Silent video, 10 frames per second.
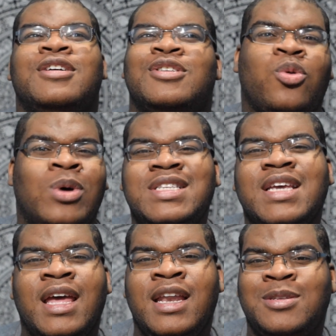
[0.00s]
So, once
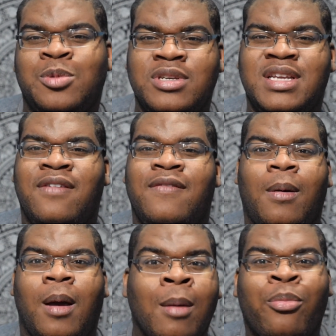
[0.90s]
again, these boys have
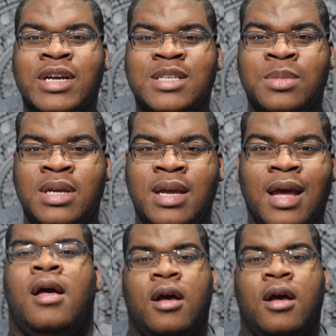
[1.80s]
impressed me.